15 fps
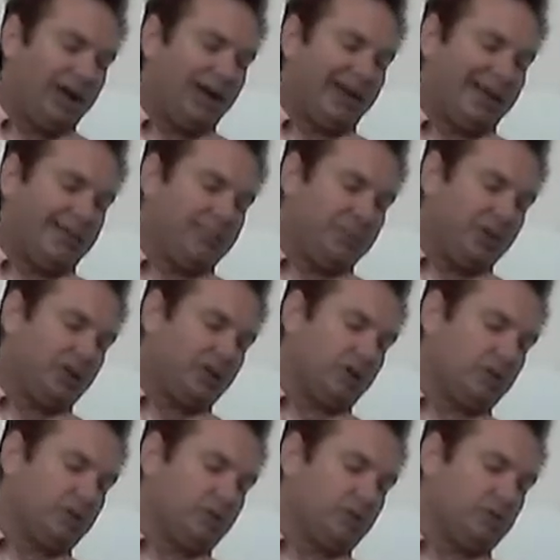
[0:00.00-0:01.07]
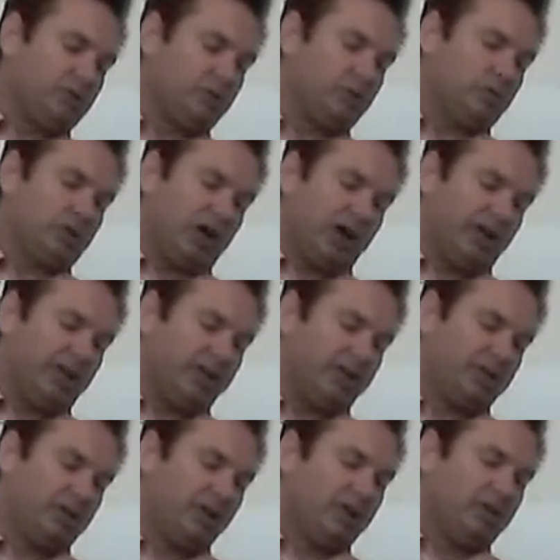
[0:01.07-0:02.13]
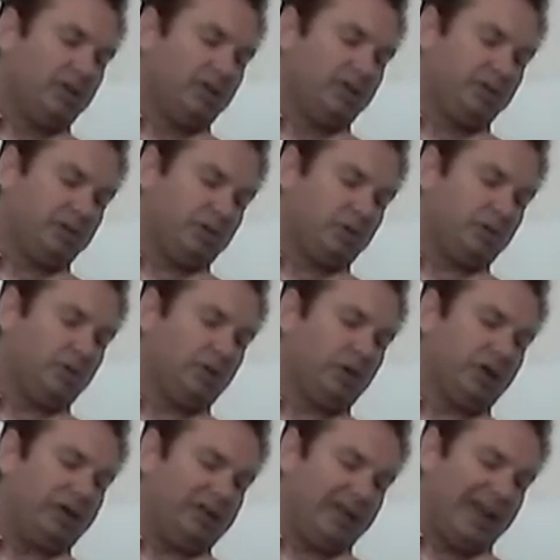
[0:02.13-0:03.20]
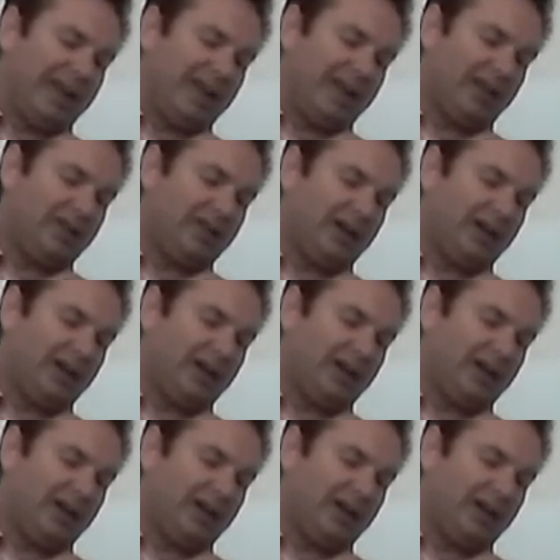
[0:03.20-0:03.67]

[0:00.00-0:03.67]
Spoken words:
eimi doulos su de